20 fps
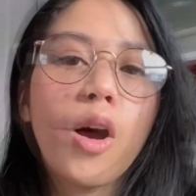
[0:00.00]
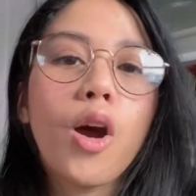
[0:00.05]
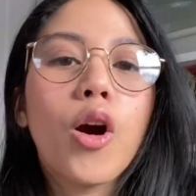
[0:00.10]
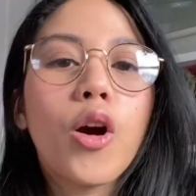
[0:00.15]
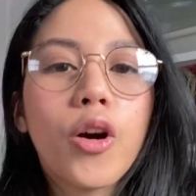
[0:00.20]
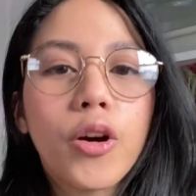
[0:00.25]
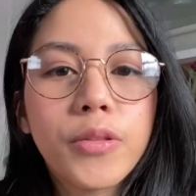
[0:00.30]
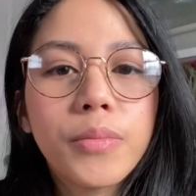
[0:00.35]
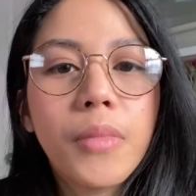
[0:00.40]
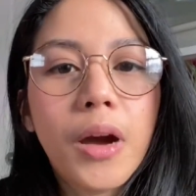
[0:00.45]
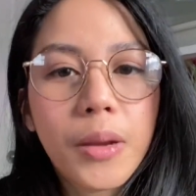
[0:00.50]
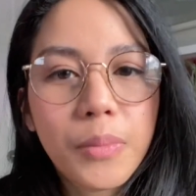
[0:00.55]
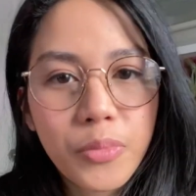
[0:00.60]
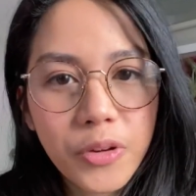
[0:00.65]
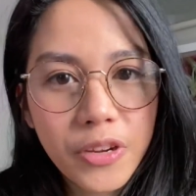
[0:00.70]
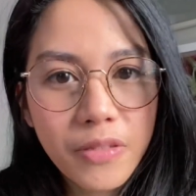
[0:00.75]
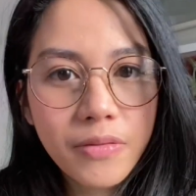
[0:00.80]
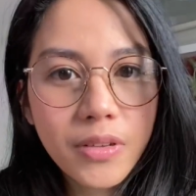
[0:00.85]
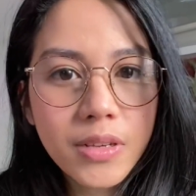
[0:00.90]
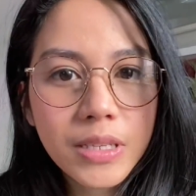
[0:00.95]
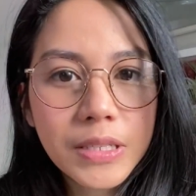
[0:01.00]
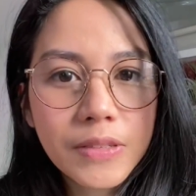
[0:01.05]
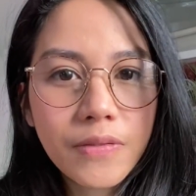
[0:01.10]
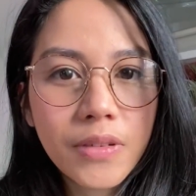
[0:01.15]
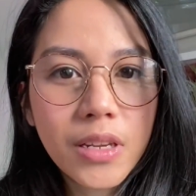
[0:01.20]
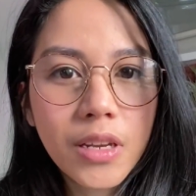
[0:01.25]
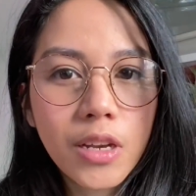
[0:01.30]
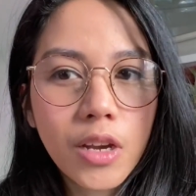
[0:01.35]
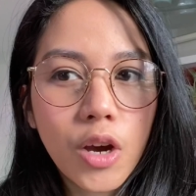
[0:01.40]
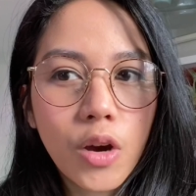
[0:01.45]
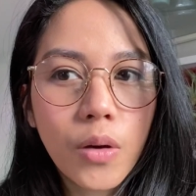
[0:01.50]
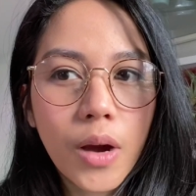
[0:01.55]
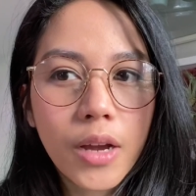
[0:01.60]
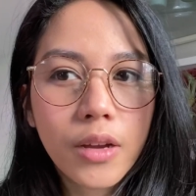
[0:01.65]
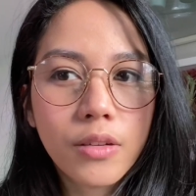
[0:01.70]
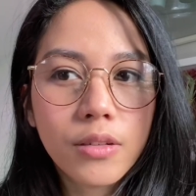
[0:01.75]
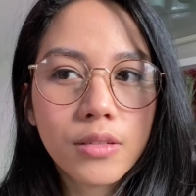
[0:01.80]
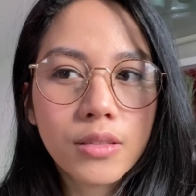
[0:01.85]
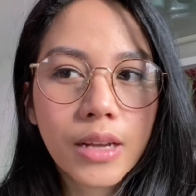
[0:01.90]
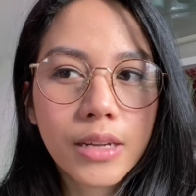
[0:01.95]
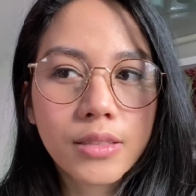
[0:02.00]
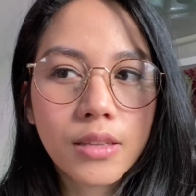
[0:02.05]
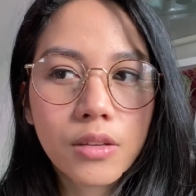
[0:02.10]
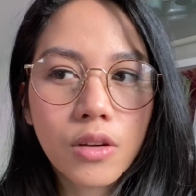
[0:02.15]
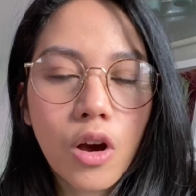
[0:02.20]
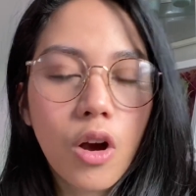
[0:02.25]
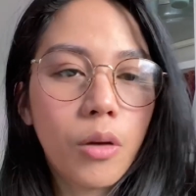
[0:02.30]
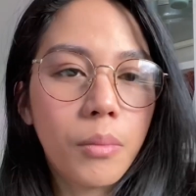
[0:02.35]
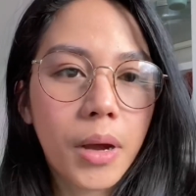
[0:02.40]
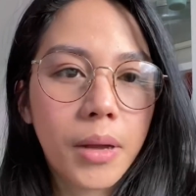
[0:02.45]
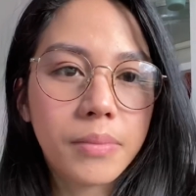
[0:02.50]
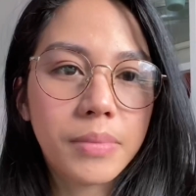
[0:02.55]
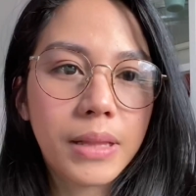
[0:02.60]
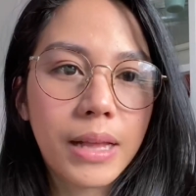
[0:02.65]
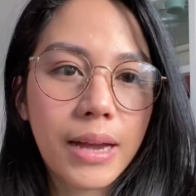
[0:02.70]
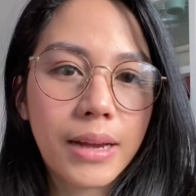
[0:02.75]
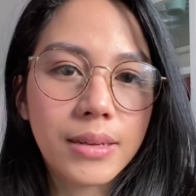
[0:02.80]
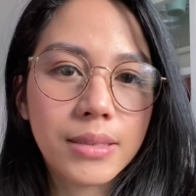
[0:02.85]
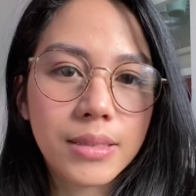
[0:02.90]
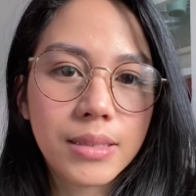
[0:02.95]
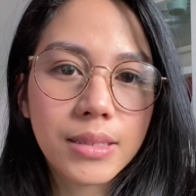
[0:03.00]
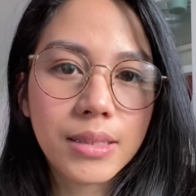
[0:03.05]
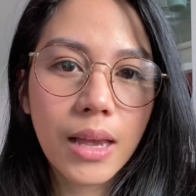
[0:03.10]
On my previous video, I collected all my plants